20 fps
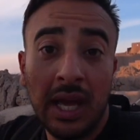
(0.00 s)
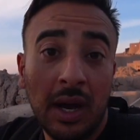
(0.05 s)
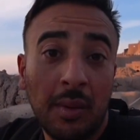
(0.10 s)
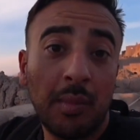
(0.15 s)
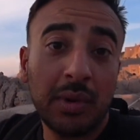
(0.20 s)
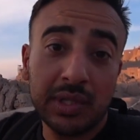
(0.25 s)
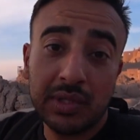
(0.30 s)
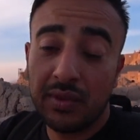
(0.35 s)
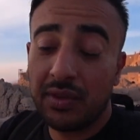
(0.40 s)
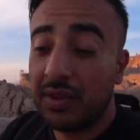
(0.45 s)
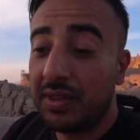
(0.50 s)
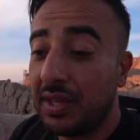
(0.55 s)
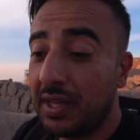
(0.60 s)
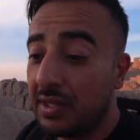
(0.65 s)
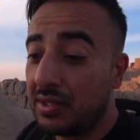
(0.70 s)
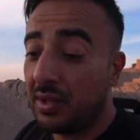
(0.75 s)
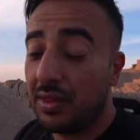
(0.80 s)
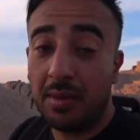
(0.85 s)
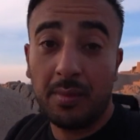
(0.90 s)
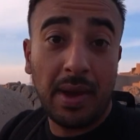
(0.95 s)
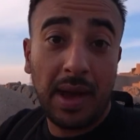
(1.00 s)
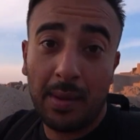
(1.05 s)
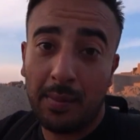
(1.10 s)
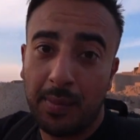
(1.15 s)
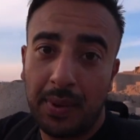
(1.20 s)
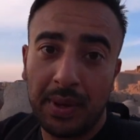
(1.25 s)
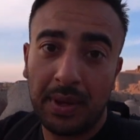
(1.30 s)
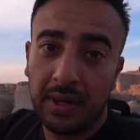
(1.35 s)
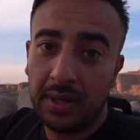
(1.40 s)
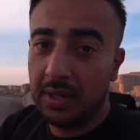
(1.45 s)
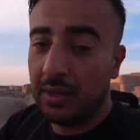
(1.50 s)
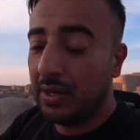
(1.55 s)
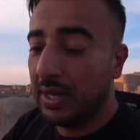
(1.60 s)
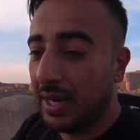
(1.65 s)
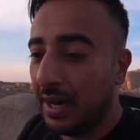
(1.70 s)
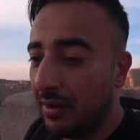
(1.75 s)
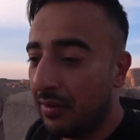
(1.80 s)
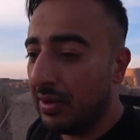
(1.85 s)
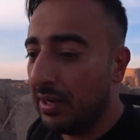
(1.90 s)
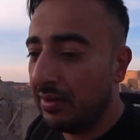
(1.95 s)
Most of the things on the map you
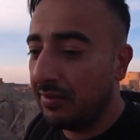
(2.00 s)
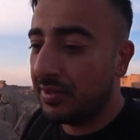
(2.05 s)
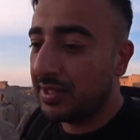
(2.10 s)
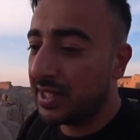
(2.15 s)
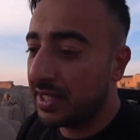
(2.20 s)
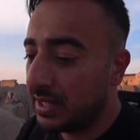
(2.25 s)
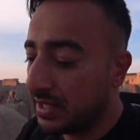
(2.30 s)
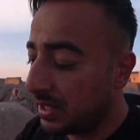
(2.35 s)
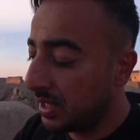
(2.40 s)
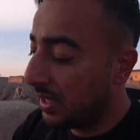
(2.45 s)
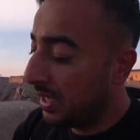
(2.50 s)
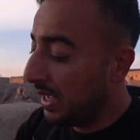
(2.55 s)
cannot really visit,